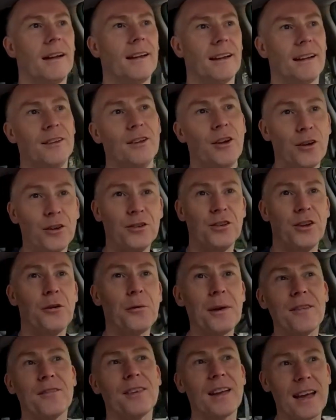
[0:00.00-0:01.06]
and not
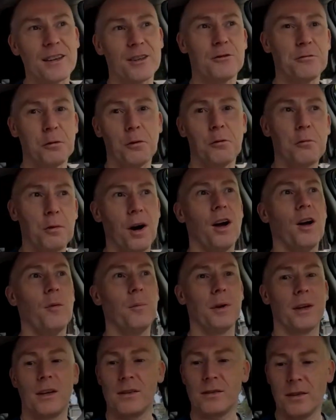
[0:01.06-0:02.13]
doing the actual
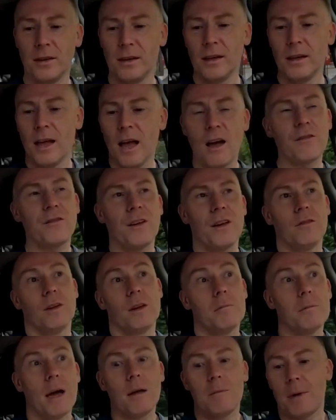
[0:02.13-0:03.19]
work because I feel
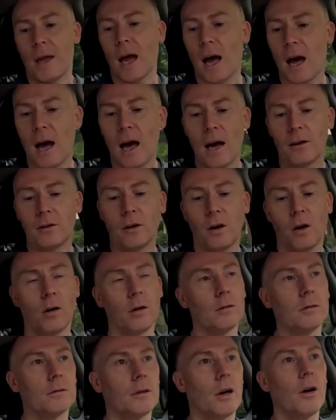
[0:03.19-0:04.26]
that it might be hard
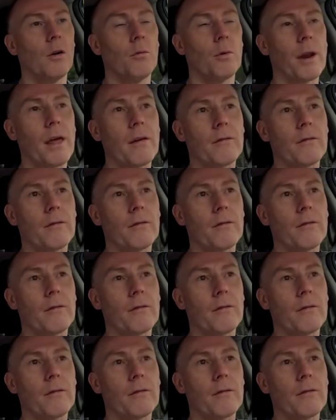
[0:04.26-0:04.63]
or, or